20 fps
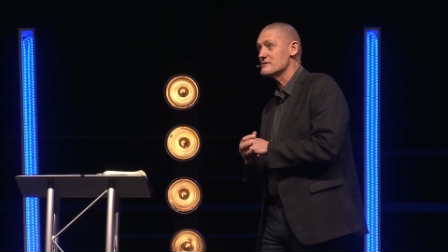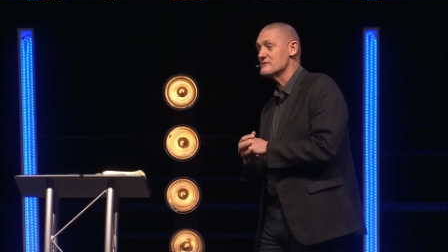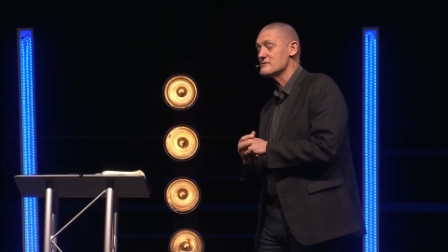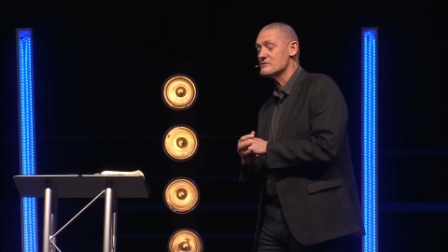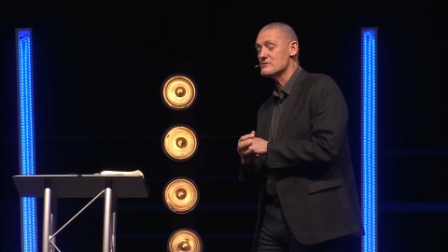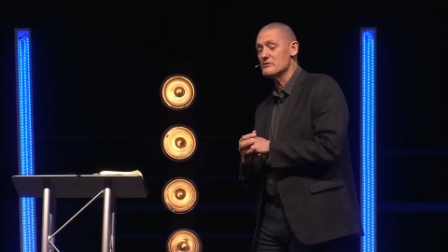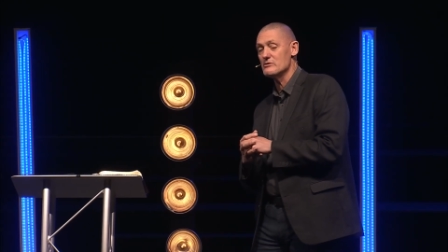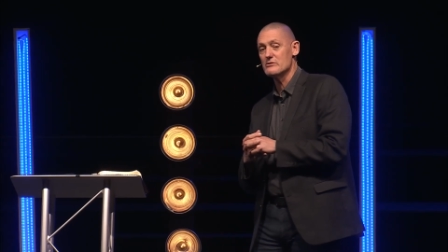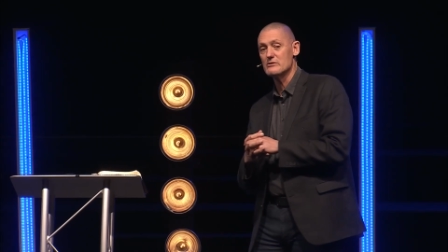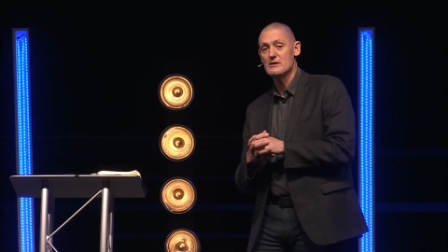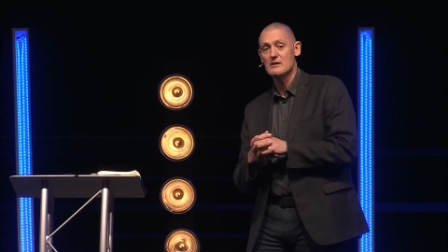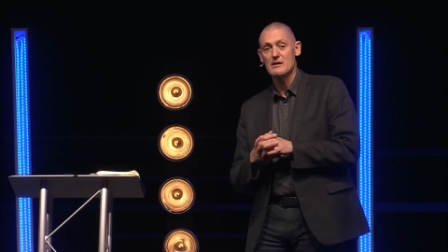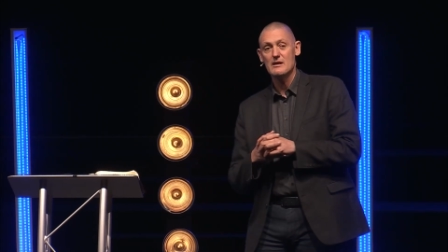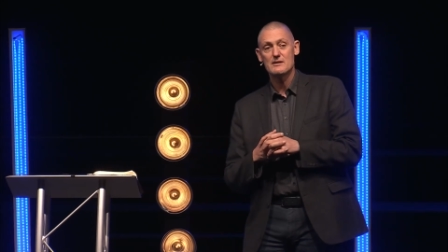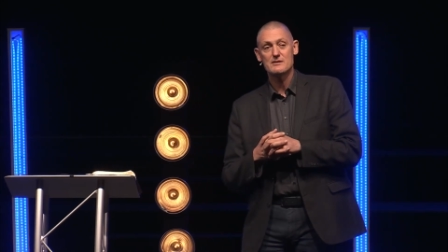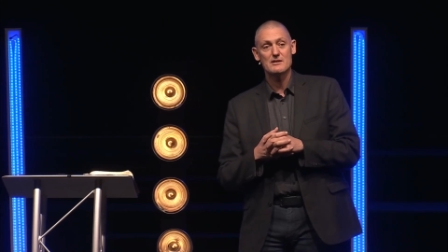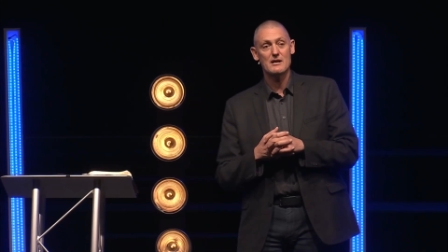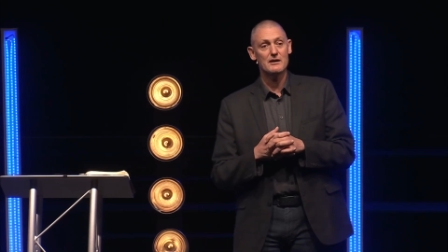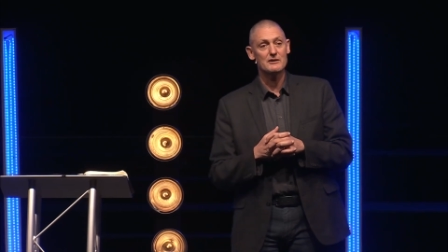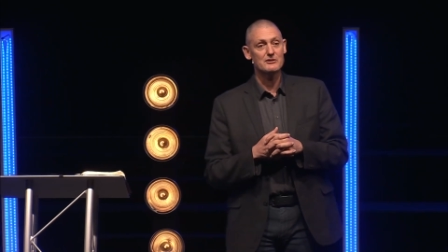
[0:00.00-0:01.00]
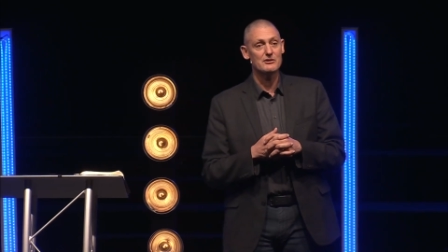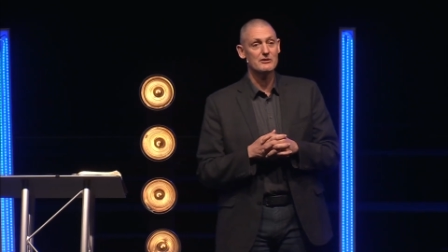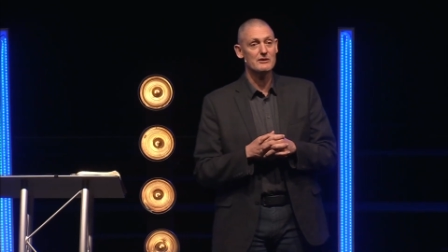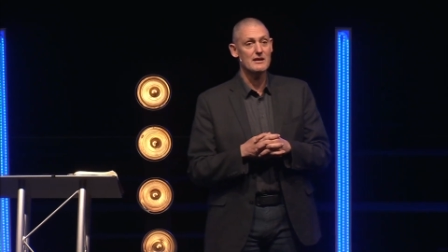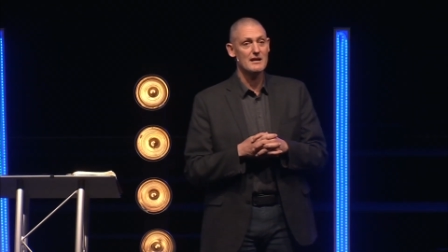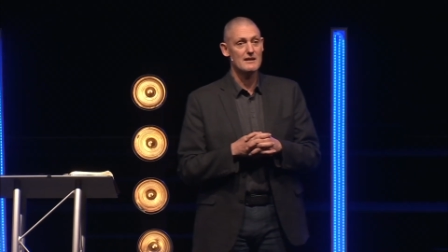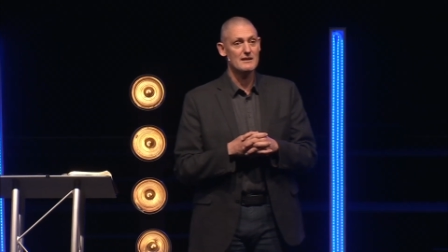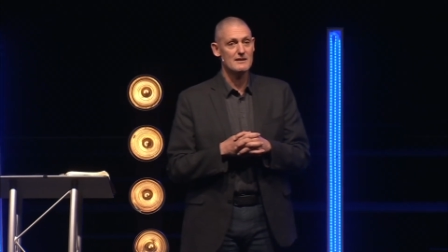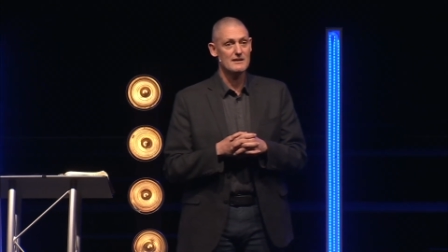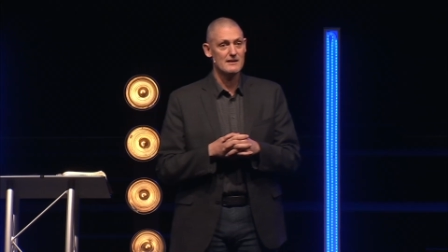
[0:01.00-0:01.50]
And so Dr.
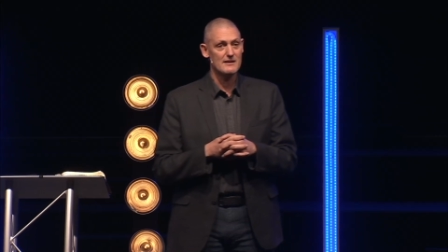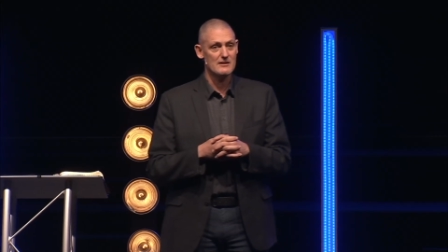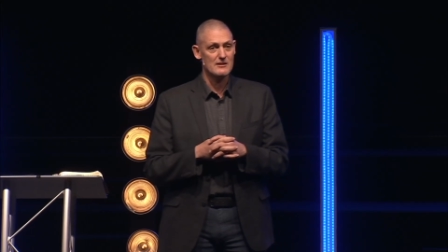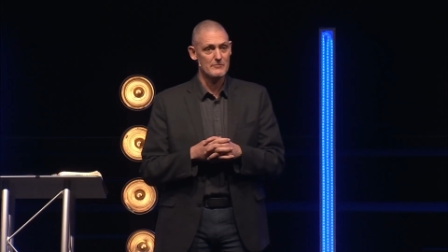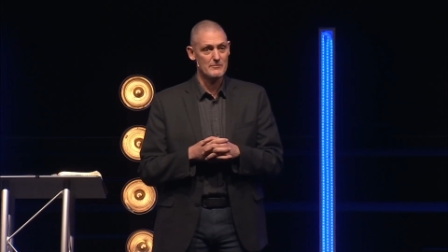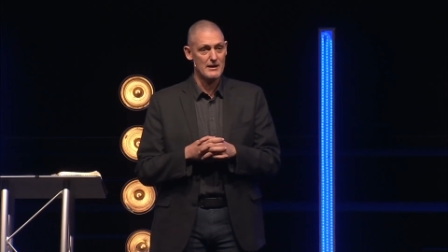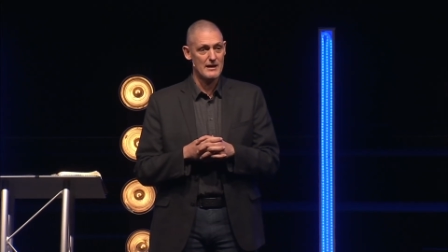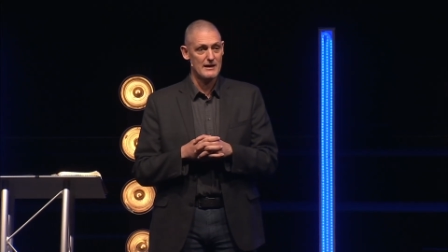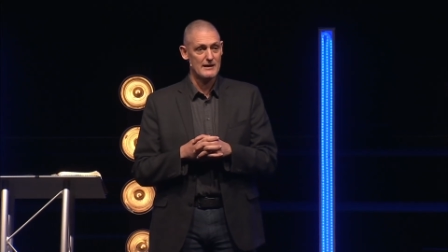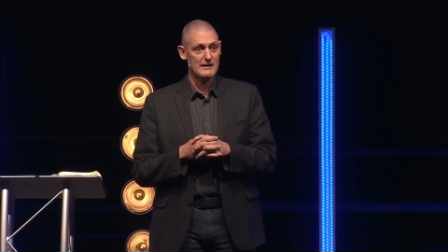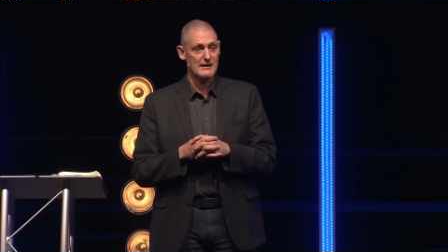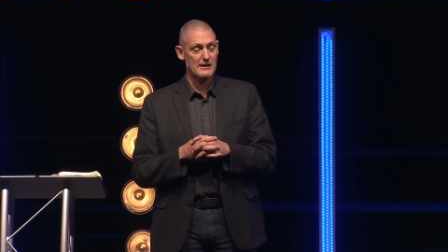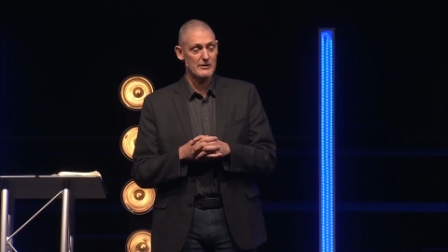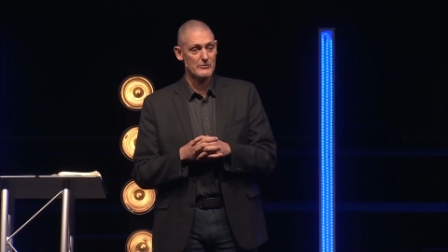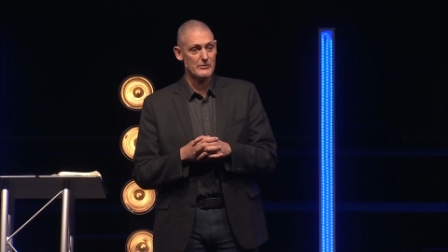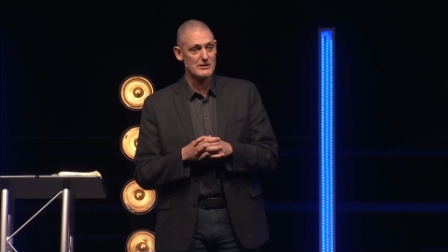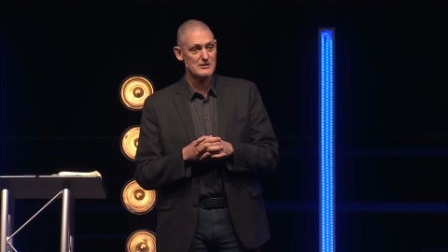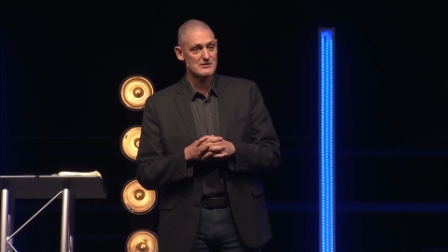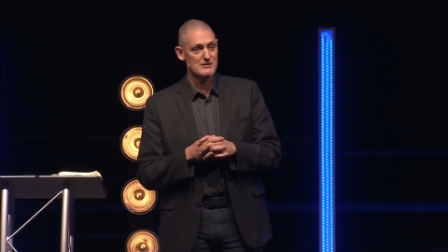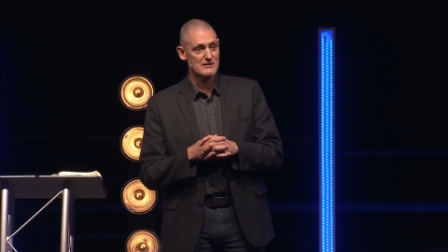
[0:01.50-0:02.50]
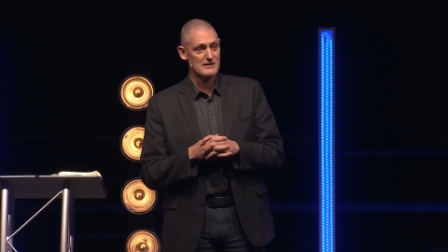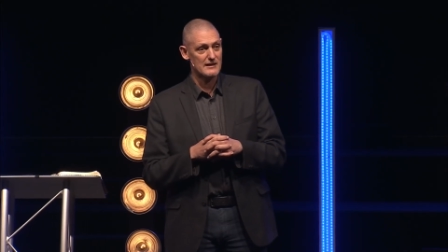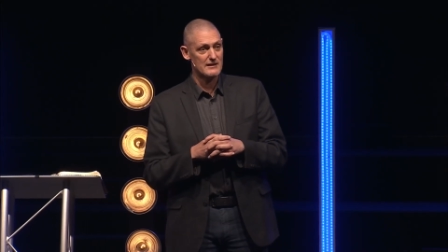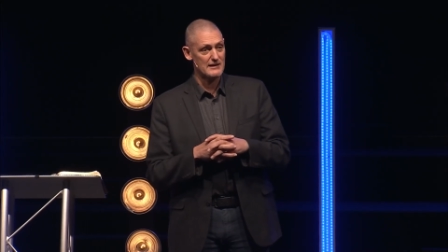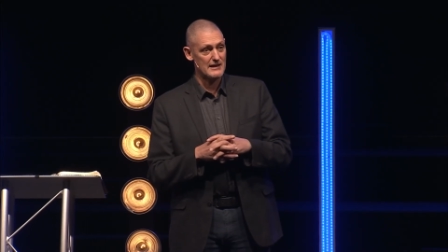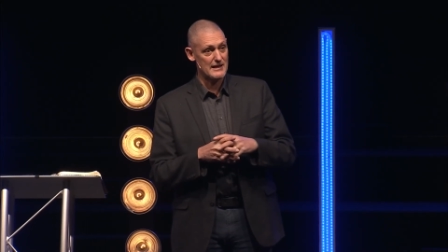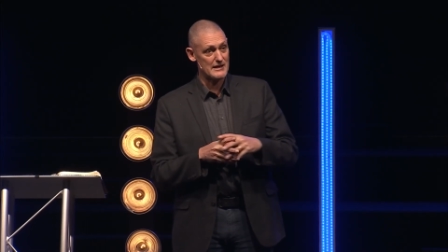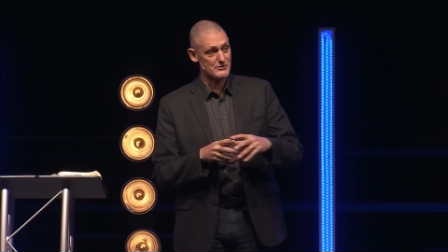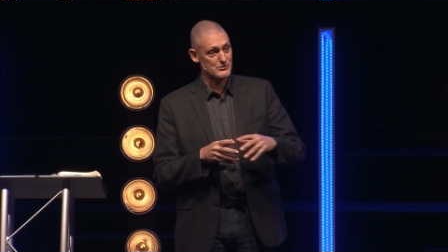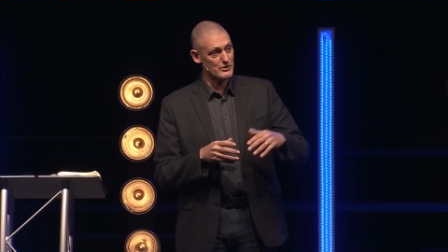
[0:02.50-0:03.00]
Kennedy, the man, he went to that
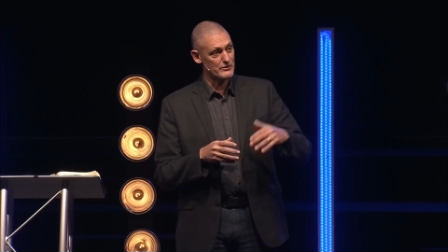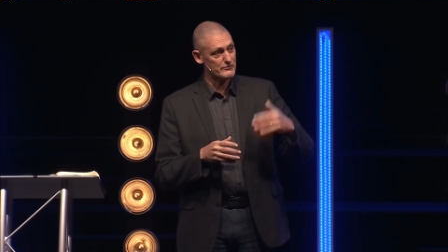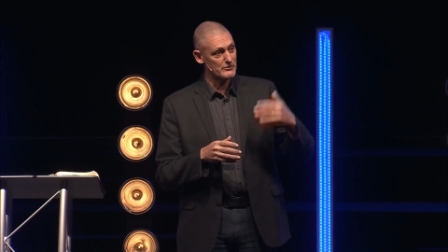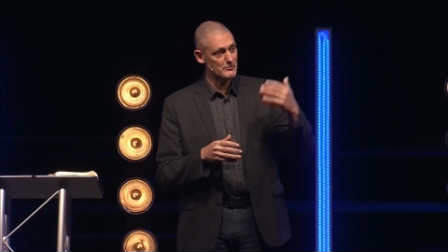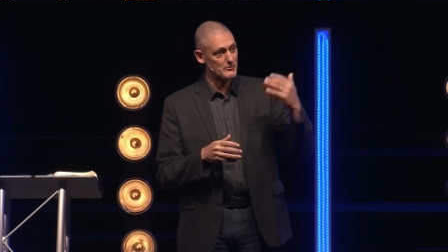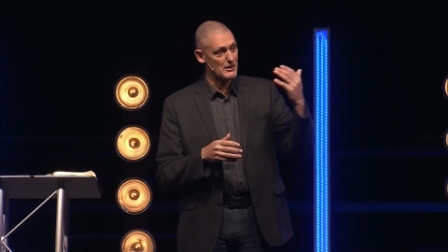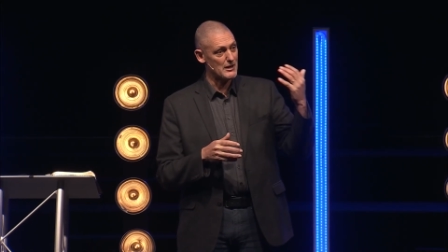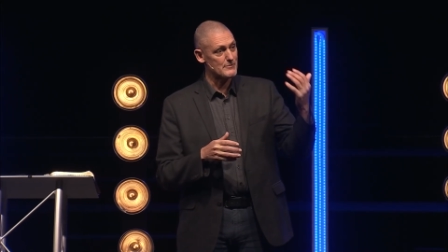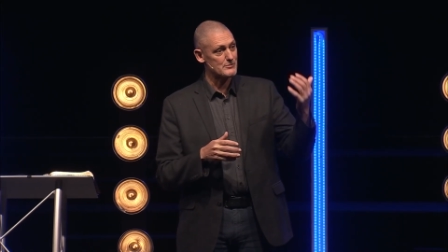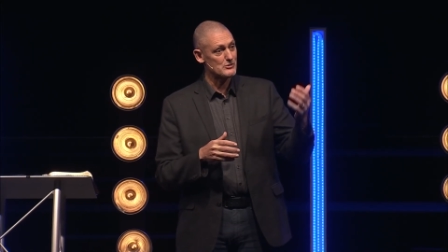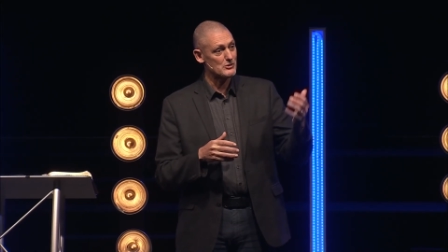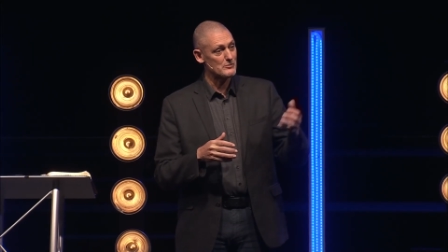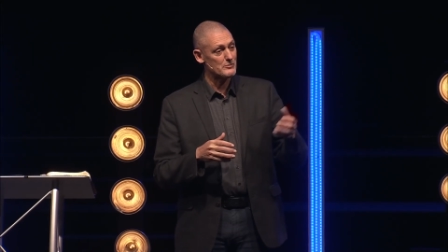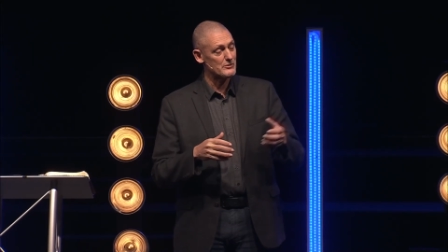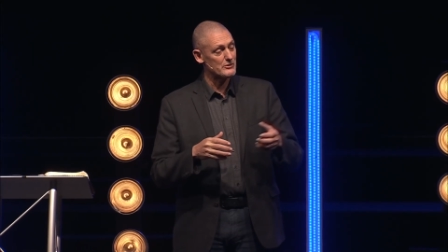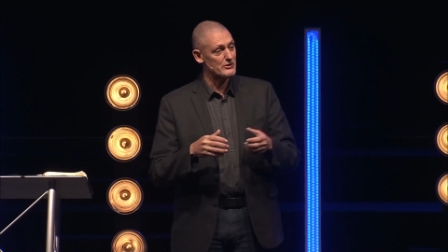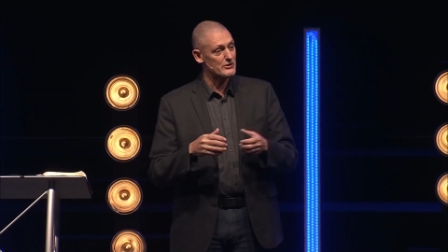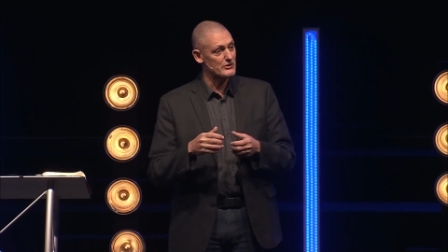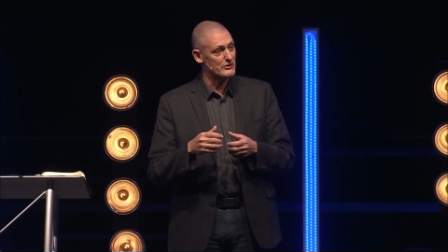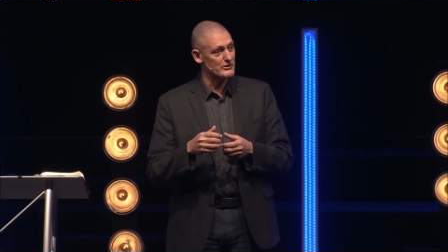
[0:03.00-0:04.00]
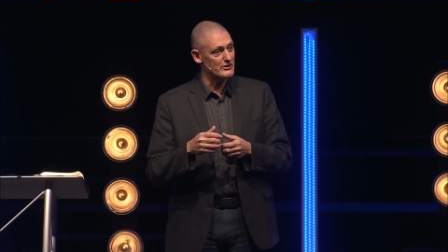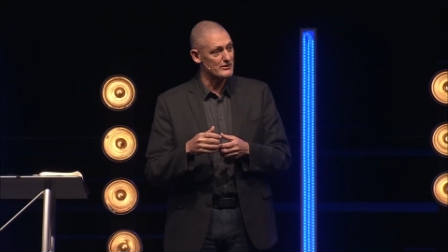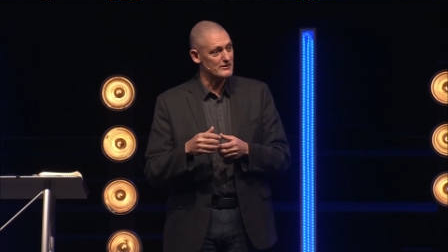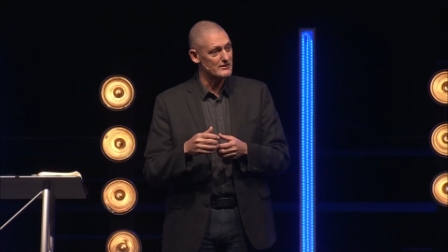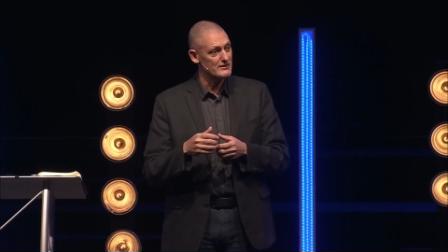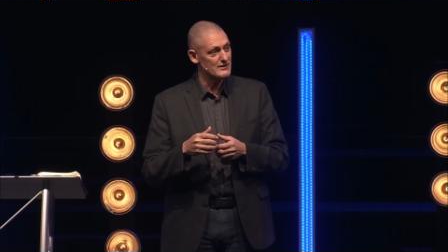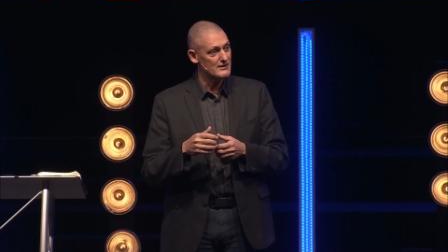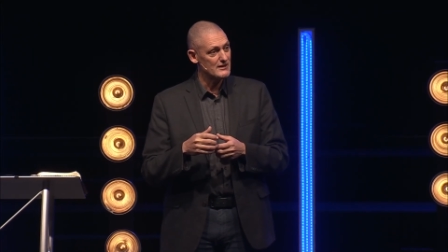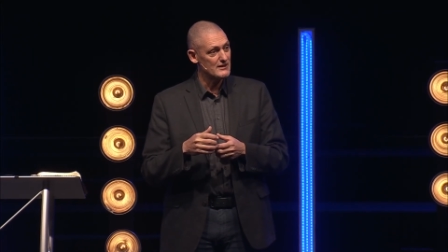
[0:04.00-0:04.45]
Land Rover, popped open the hood,